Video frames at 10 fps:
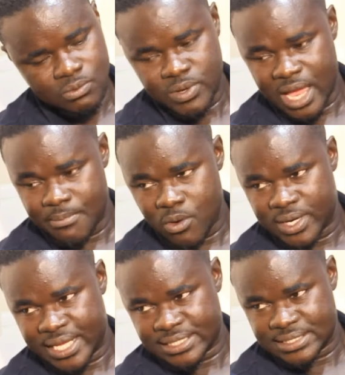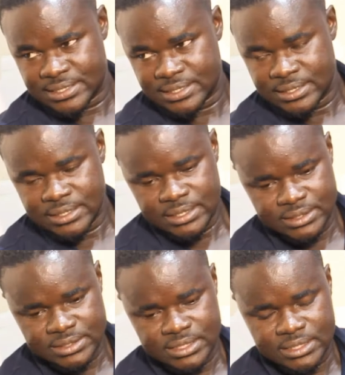We are more net.
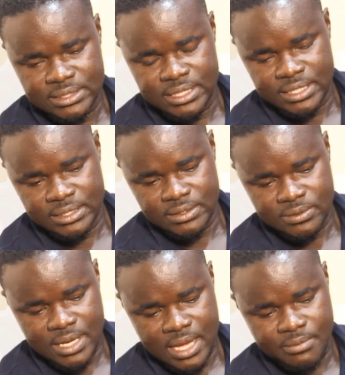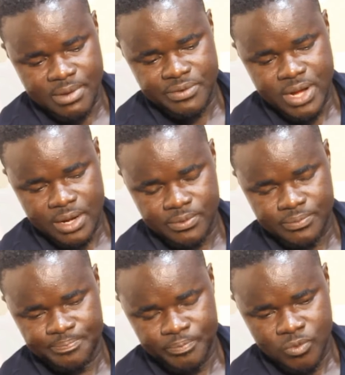Intin you know a hammer no
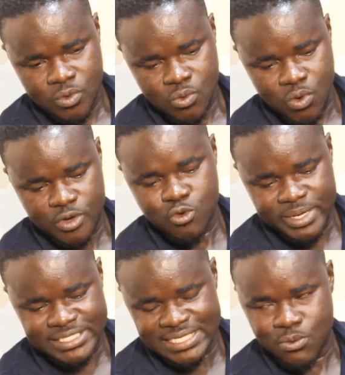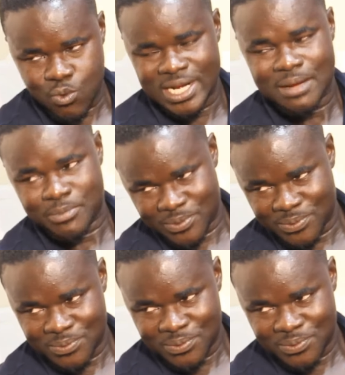or no better won no.